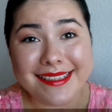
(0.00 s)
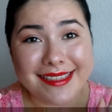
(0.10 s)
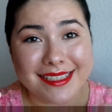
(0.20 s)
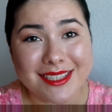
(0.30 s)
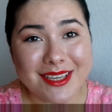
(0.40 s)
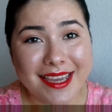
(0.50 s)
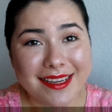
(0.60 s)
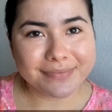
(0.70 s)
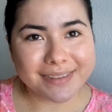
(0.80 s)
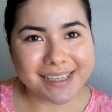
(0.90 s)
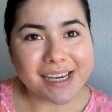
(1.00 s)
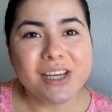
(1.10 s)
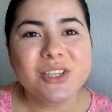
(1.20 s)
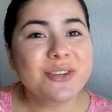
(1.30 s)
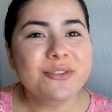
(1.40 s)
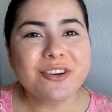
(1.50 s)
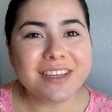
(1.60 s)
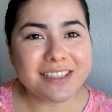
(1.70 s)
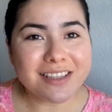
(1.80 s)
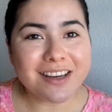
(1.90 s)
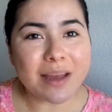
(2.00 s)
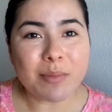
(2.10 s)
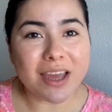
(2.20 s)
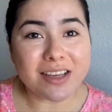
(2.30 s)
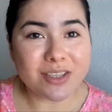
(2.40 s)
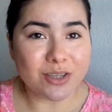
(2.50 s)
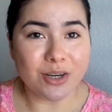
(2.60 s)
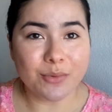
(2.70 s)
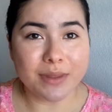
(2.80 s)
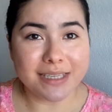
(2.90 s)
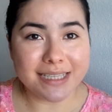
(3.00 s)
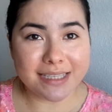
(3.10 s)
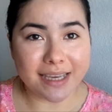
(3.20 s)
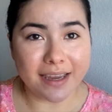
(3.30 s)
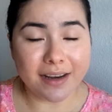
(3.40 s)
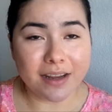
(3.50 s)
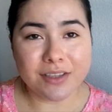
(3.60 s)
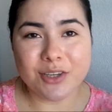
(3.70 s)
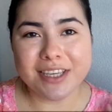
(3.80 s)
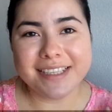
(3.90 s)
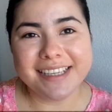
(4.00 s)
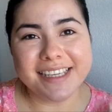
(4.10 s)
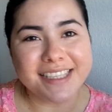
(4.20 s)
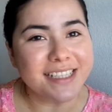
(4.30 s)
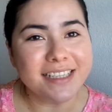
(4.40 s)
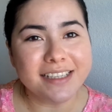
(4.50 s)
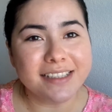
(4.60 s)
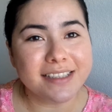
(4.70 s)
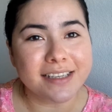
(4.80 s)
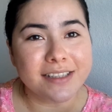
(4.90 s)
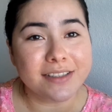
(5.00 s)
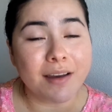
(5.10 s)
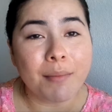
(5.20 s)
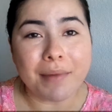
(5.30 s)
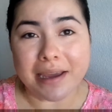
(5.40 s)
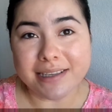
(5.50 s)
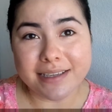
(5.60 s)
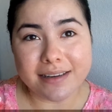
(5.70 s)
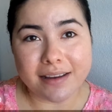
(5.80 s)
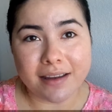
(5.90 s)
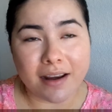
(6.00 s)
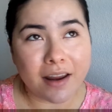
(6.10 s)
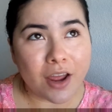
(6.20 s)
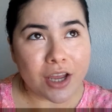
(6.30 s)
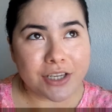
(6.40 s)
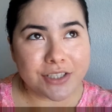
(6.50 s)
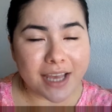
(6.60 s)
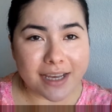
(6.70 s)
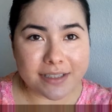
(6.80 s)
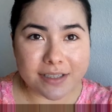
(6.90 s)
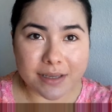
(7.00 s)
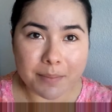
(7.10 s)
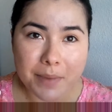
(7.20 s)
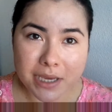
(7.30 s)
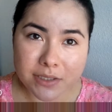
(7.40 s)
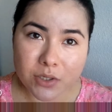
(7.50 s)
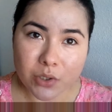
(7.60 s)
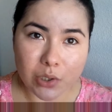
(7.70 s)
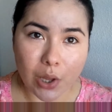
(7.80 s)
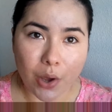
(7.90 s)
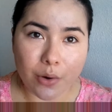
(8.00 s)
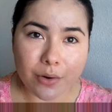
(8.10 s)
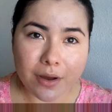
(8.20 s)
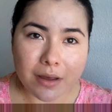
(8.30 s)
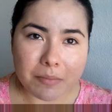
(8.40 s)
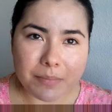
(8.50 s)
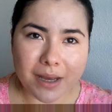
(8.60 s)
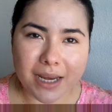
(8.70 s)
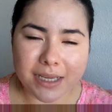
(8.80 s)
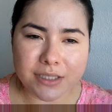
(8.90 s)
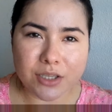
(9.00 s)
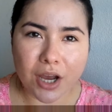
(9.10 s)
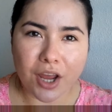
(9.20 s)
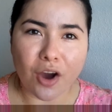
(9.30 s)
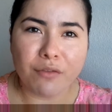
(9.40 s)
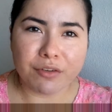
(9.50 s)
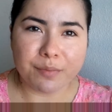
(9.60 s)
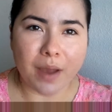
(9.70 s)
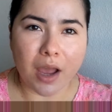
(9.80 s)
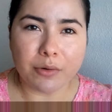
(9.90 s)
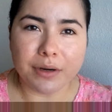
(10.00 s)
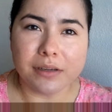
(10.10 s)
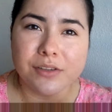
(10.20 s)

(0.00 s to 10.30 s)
let's get it. So for this look, I'm gonna start with the skin. As you can see, Gigi's is amazing and it just has this amazing glow, but it's not overpowering. It